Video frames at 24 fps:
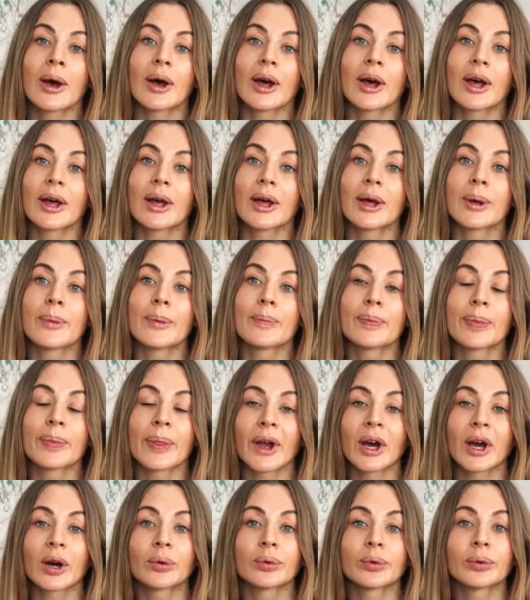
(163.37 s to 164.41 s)

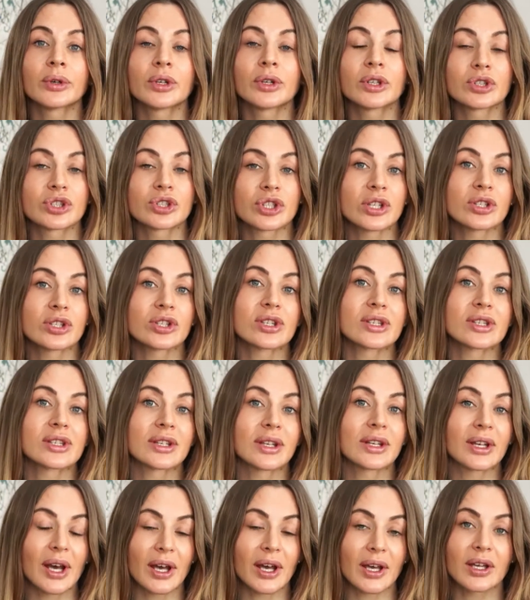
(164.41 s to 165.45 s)
Now, changes
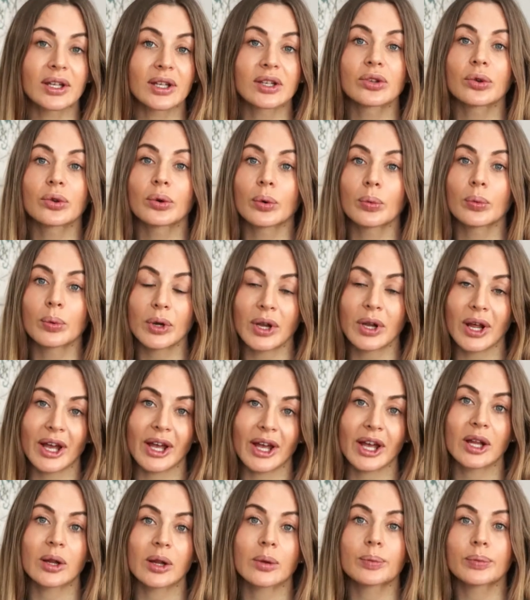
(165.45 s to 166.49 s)
in diet will
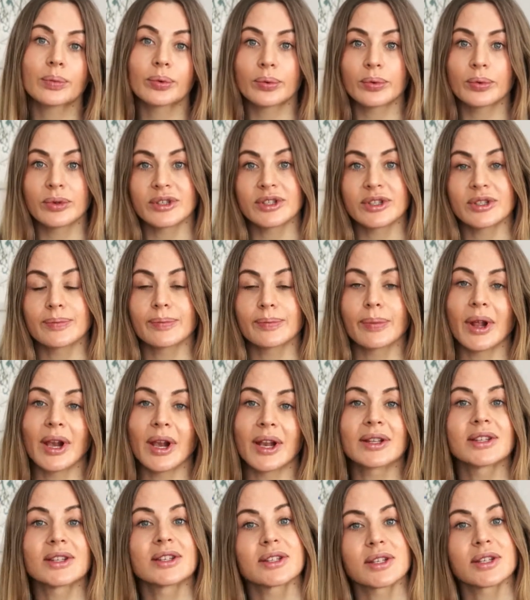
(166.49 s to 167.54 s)
help with
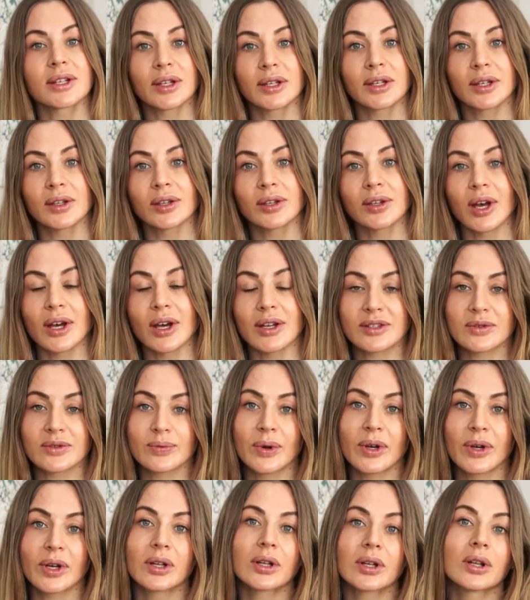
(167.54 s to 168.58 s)
balancing it as
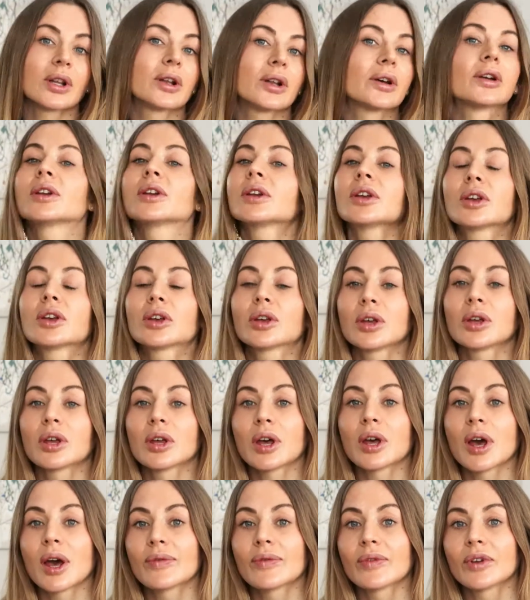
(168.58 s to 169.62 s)
well, like
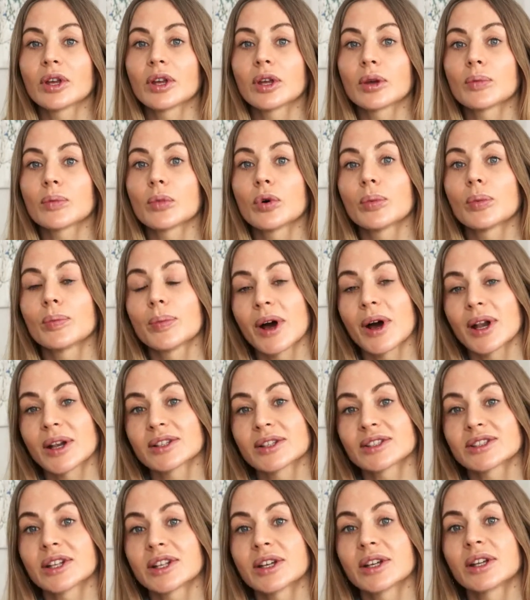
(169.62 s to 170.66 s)
having more
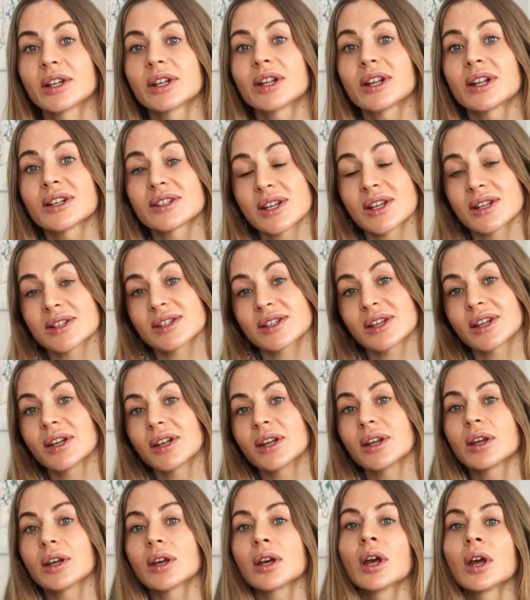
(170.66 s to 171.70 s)
balanced diet, less
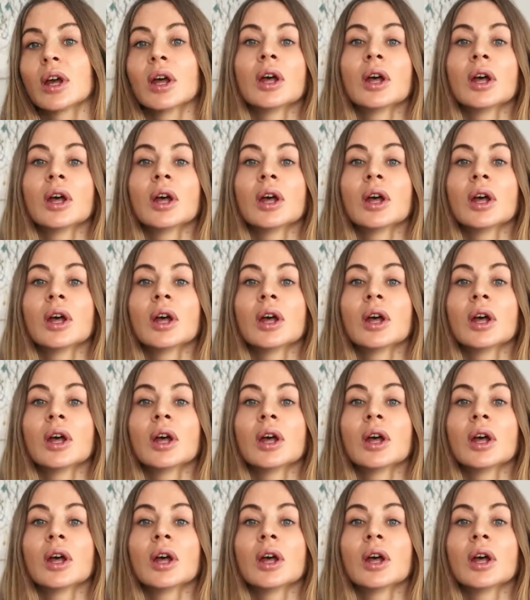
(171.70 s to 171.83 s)
acidic,